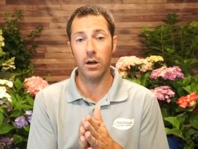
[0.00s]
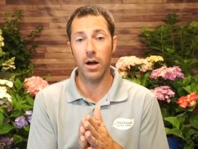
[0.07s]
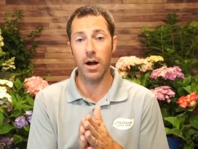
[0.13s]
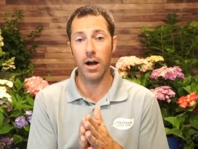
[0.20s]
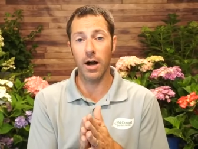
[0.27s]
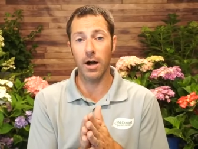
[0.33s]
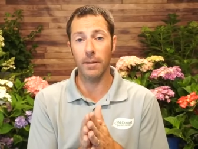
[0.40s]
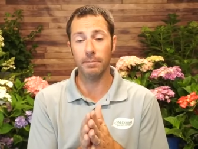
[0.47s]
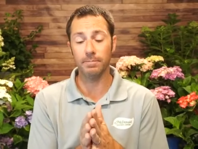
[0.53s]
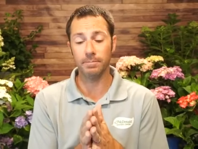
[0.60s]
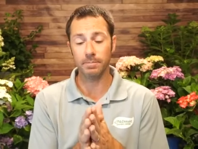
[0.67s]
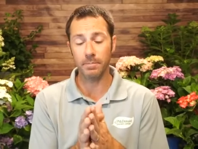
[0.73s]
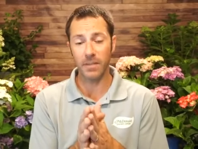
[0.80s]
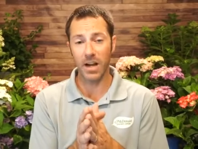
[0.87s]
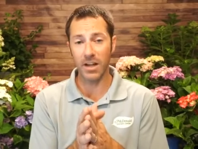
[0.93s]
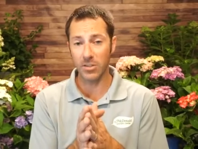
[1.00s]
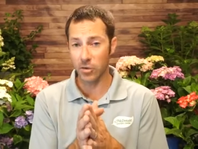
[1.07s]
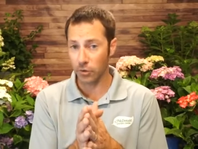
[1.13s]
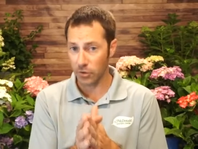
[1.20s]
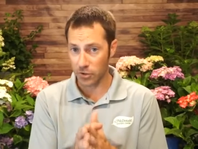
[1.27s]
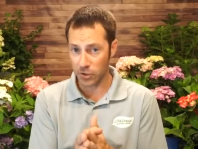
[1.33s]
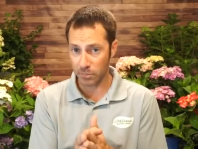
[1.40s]
um,
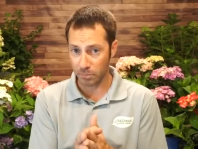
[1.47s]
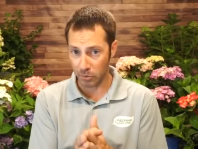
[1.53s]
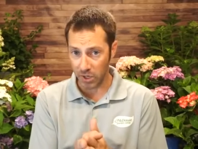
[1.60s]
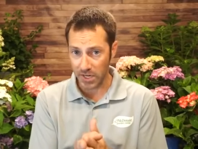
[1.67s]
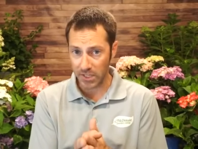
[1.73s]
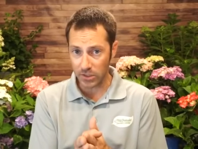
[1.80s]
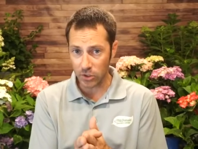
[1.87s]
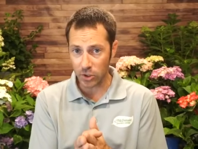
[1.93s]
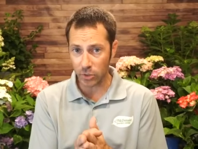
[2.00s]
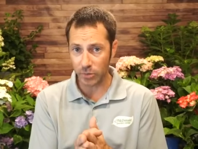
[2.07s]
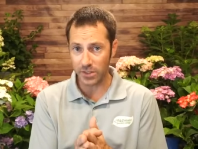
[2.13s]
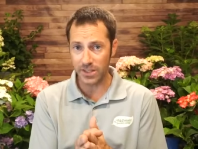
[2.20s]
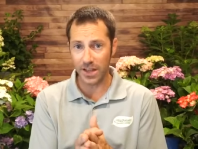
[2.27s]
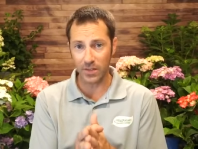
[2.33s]
until the spring to do it.